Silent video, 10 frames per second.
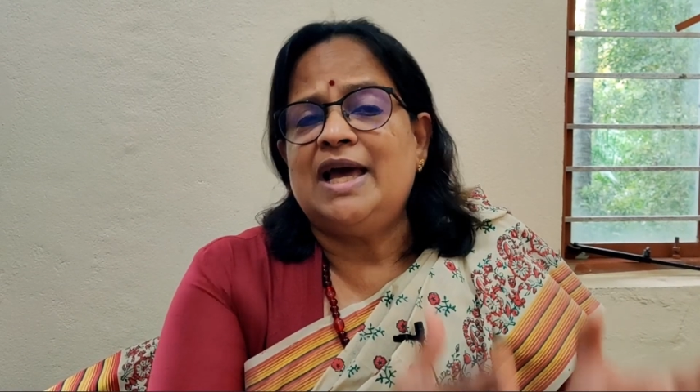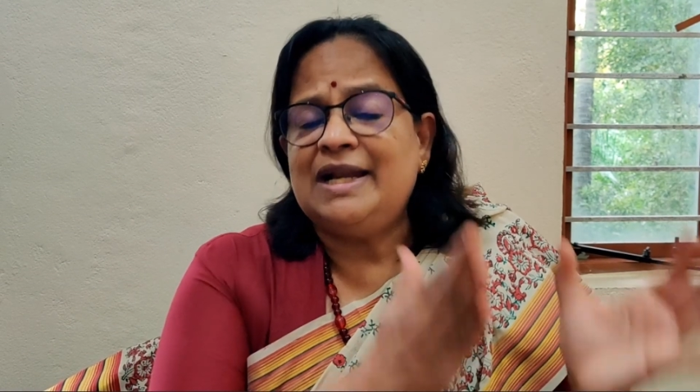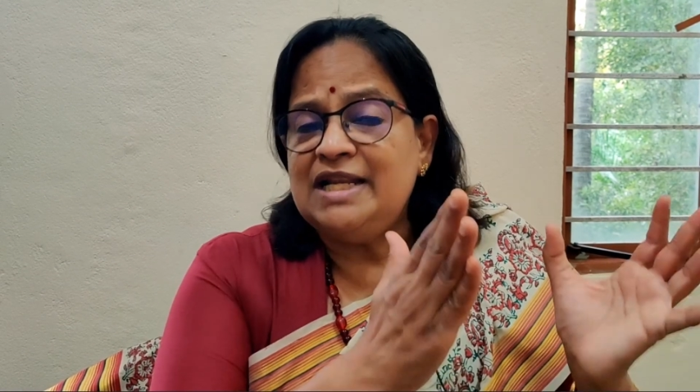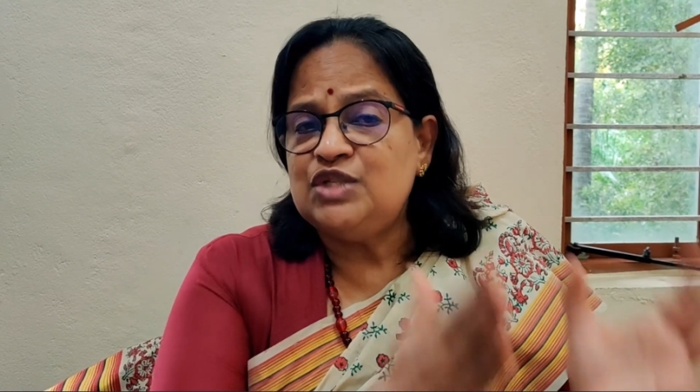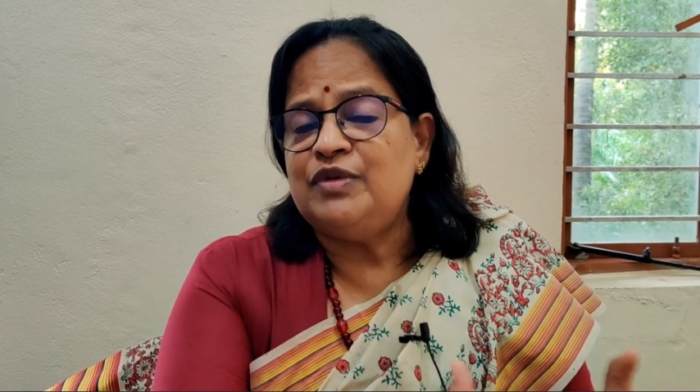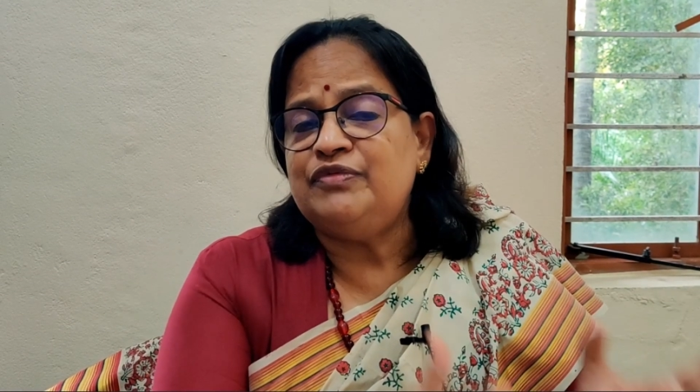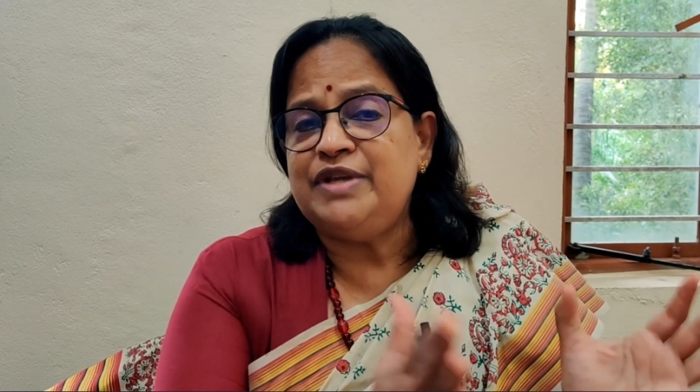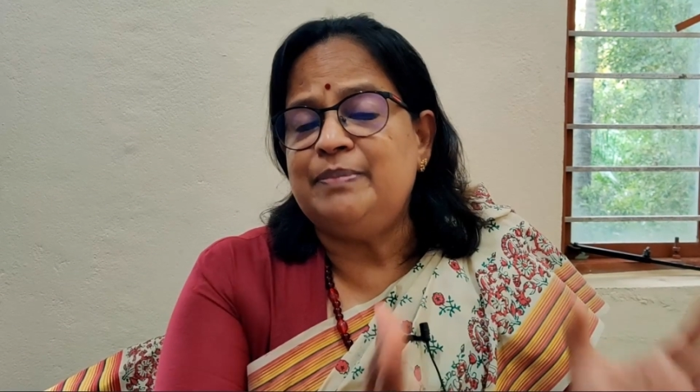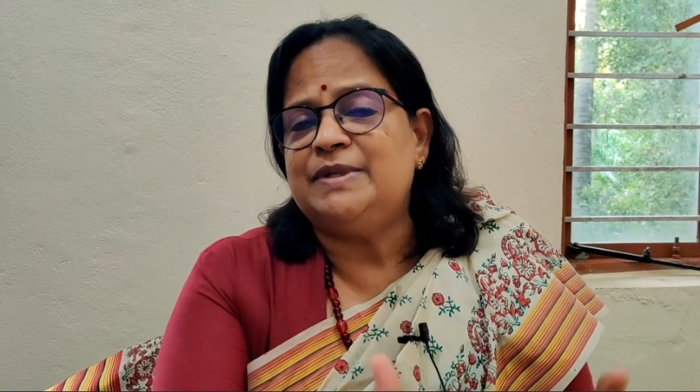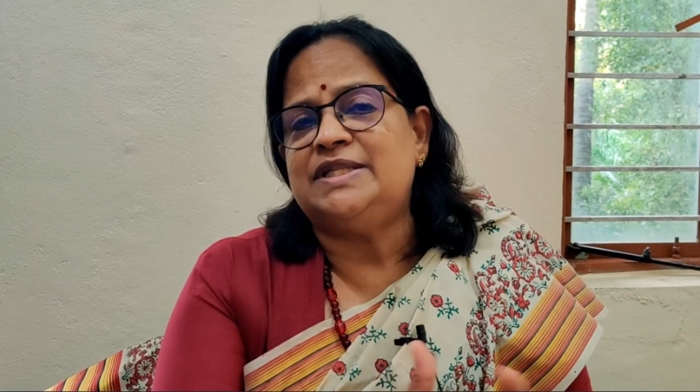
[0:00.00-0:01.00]
At least
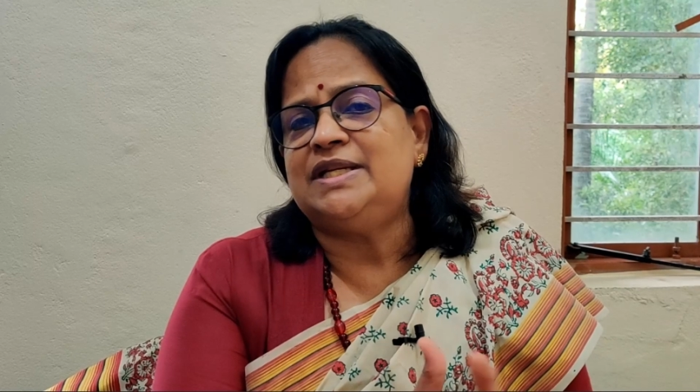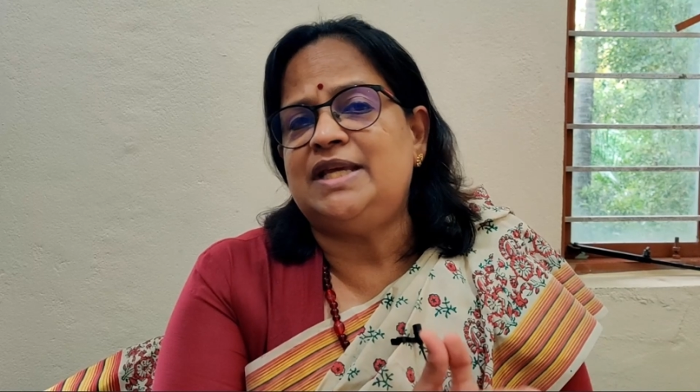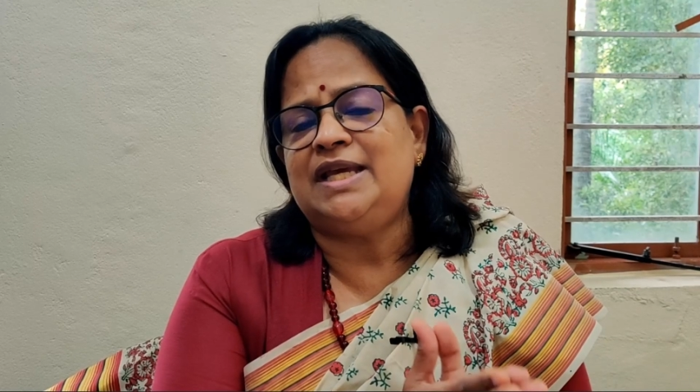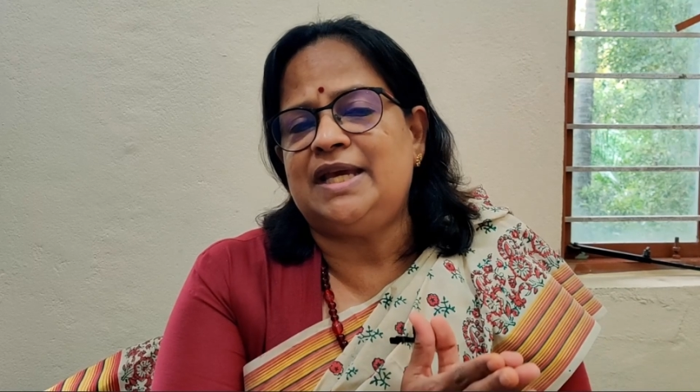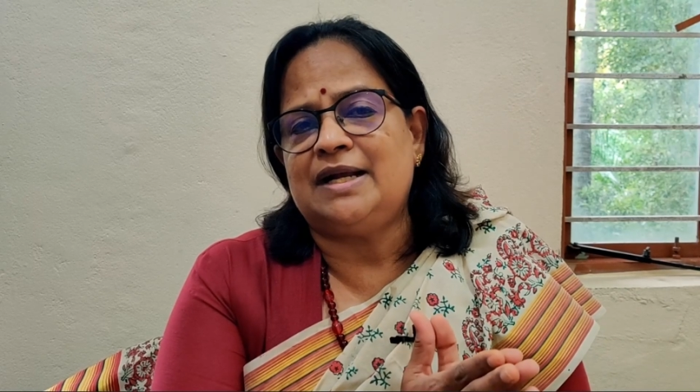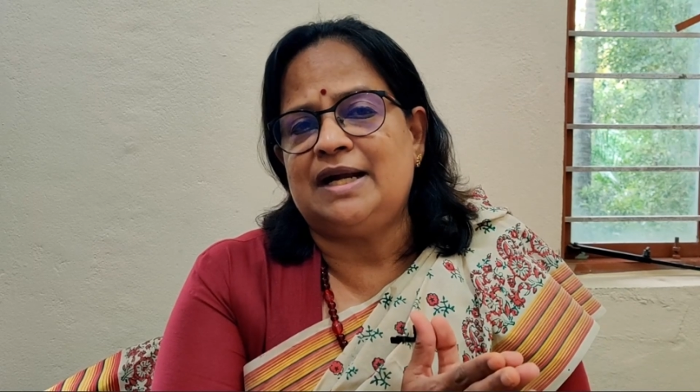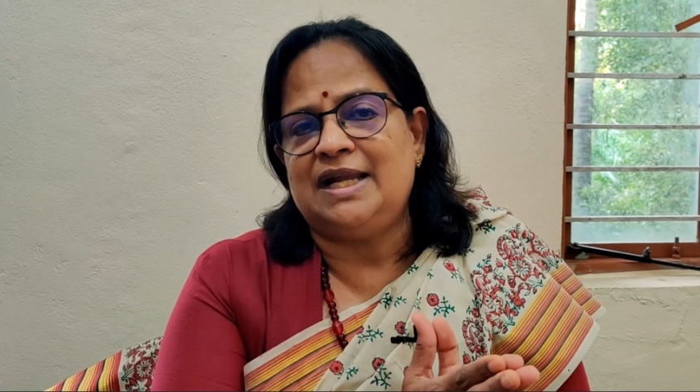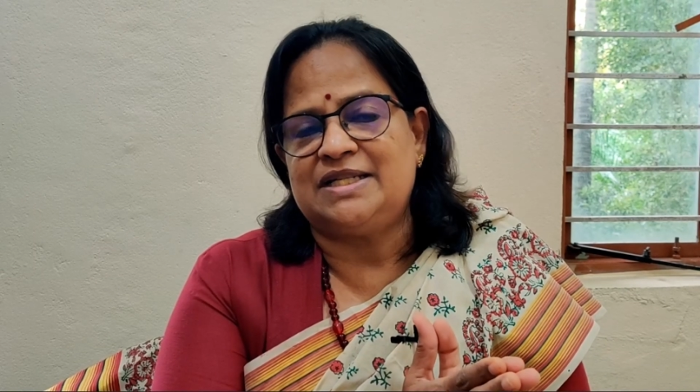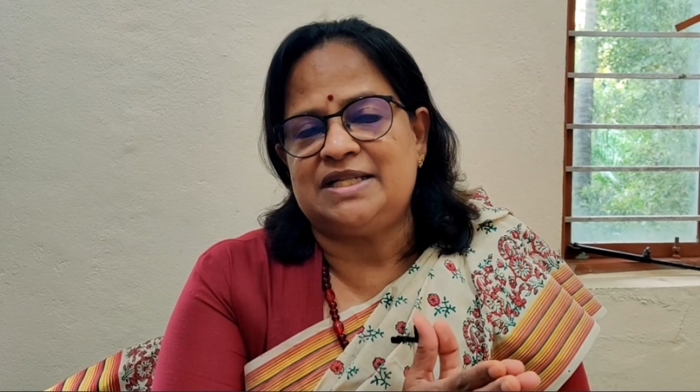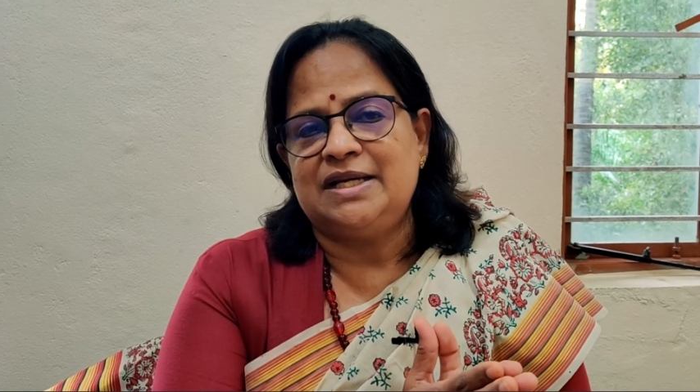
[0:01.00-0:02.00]
50% he can
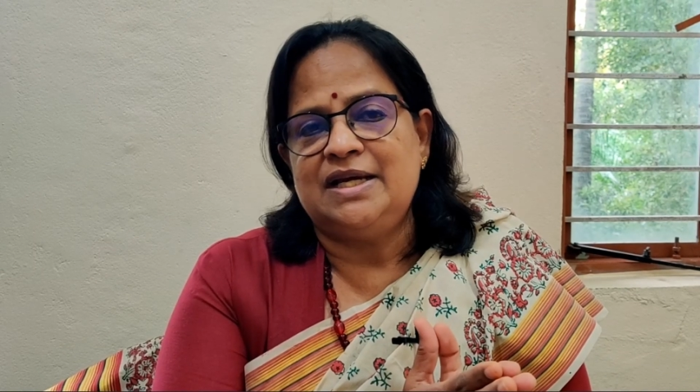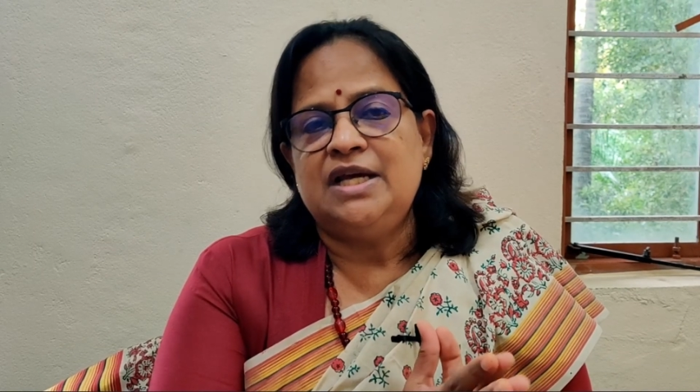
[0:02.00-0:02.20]
collect.